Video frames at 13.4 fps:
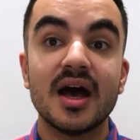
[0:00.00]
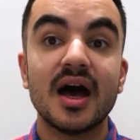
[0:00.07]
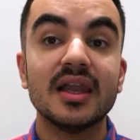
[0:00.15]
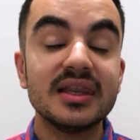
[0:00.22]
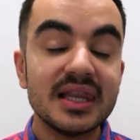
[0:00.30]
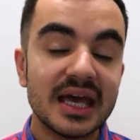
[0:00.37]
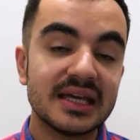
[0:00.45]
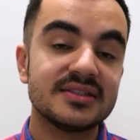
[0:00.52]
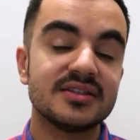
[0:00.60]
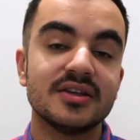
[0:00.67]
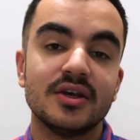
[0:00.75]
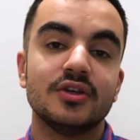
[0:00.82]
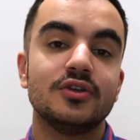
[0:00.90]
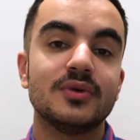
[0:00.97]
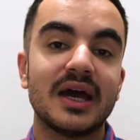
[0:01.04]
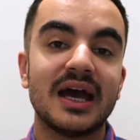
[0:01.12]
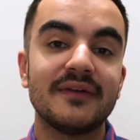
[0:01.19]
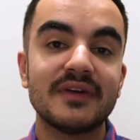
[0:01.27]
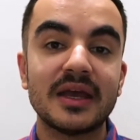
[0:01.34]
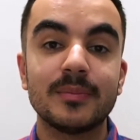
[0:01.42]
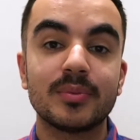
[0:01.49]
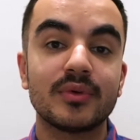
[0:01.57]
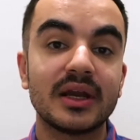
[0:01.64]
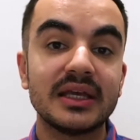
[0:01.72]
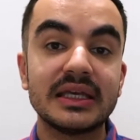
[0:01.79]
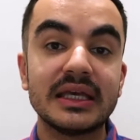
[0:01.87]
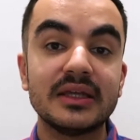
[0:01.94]
unless you have a
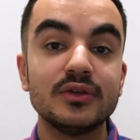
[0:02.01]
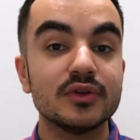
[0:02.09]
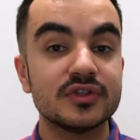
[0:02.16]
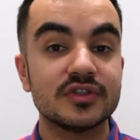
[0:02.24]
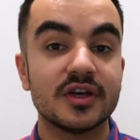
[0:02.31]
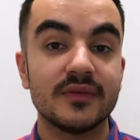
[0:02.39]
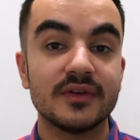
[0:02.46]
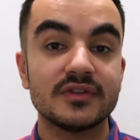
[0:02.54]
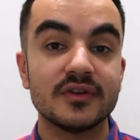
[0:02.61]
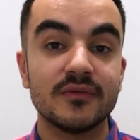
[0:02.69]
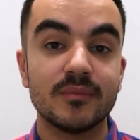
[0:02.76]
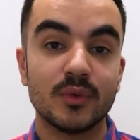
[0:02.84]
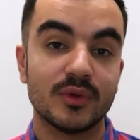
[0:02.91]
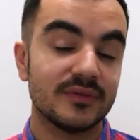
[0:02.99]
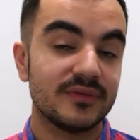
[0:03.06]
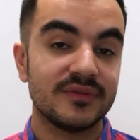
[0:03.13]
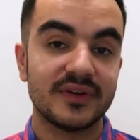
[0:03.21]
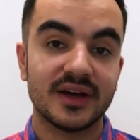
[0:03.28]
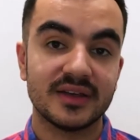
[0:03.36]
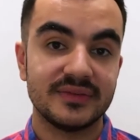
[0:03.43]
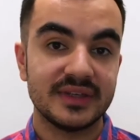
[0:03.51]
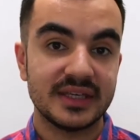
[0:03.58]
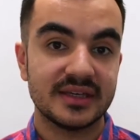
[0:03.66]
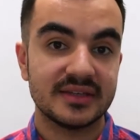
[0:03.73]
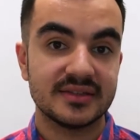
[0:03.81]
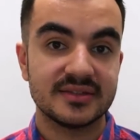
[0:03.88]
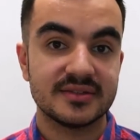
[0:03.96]
break in your service of more than five
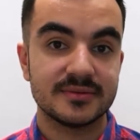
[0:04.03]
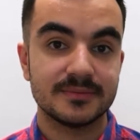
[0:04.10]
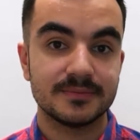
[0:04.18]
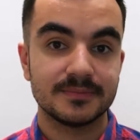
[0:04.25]
years.